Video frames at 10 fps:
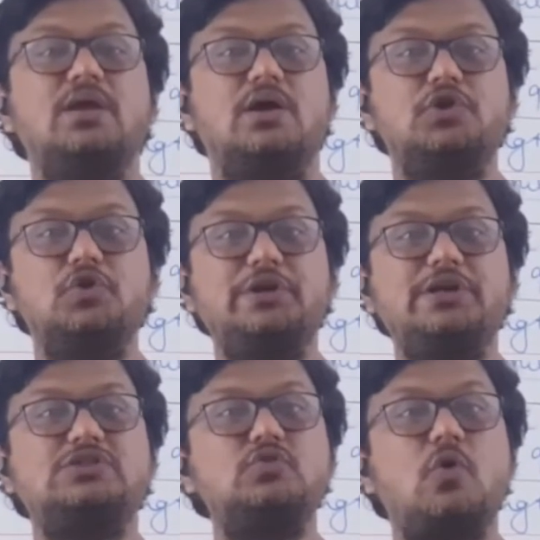
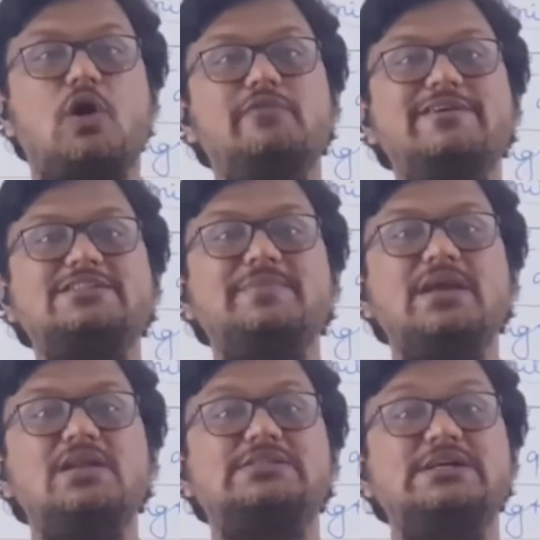units should always be in
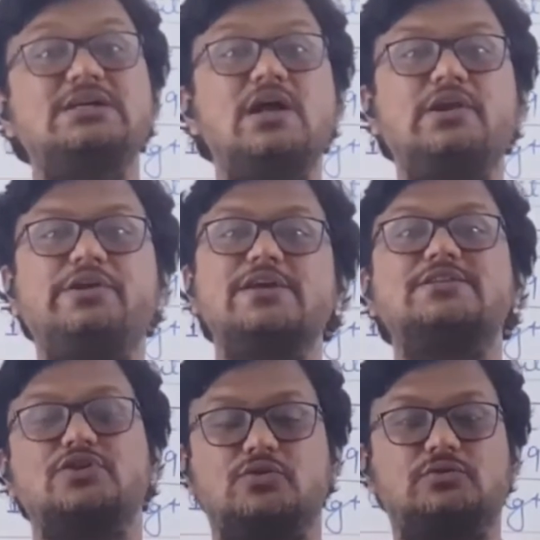a single
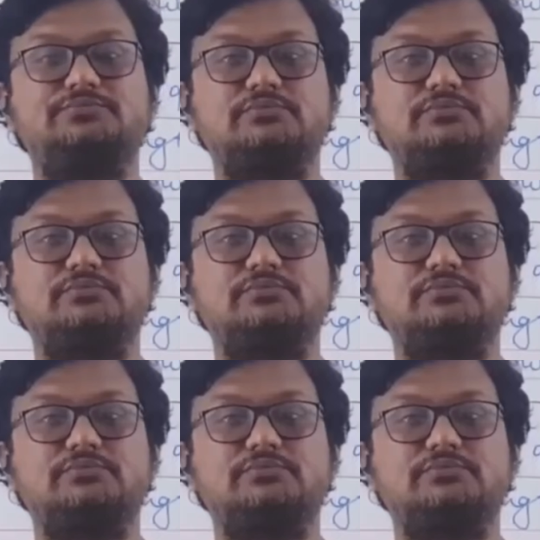ratio.